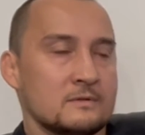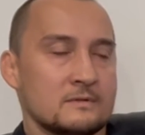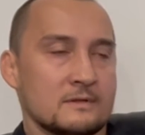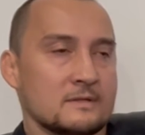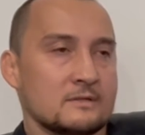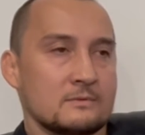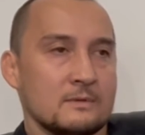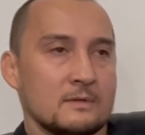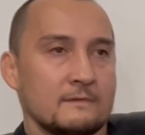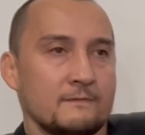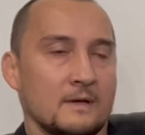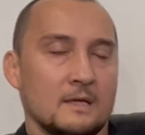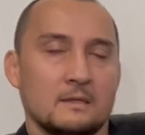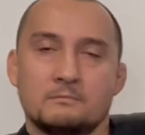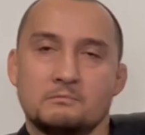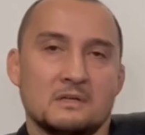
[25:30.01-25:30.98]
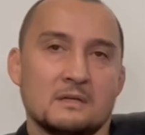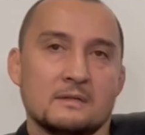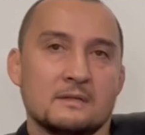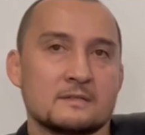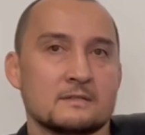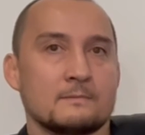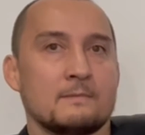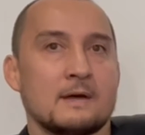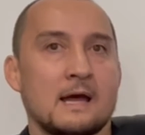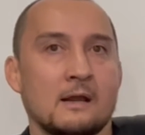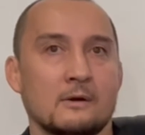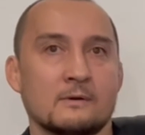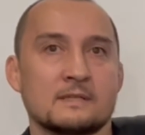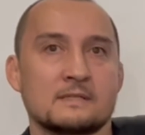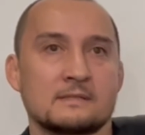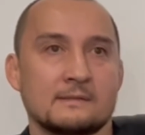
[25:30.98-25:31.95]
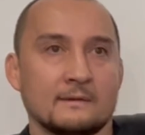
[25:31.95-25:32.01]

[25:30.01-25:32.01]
use in a street fight, but it doesn't matter. It'll